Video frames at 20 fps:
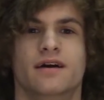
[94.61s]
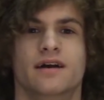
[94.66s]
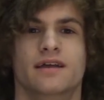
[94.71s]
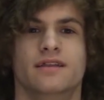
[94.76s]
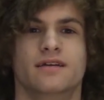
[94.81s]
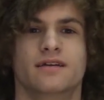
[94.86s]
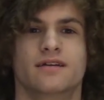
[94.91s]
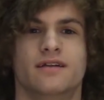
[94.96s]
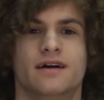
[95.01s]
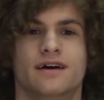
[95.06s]
and
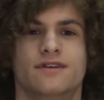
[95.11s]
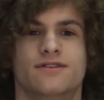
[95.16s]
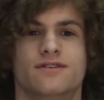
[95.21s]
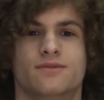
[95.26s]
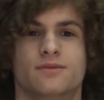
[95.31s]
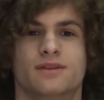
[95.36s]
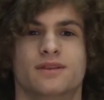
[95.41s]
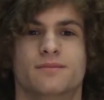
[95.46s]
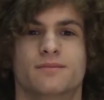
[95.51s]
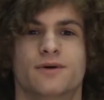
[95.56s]
the classes
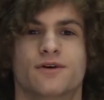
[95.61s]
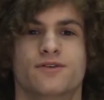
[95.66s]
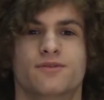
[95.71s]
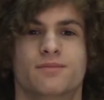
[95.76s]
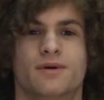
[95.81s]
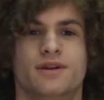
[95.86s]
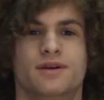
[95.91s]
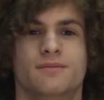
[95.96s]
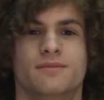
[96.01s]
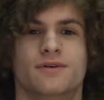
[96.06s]
with the most
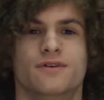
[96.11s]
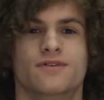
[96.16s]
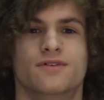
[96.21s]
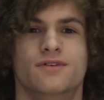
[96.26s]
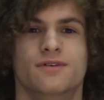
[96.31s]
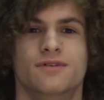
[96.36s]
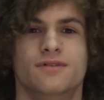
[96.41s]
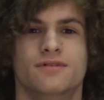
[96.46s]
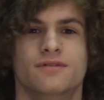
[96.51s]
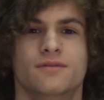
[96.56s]
money per
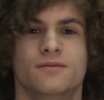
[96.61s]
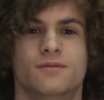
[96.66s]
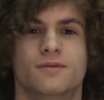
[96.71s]
student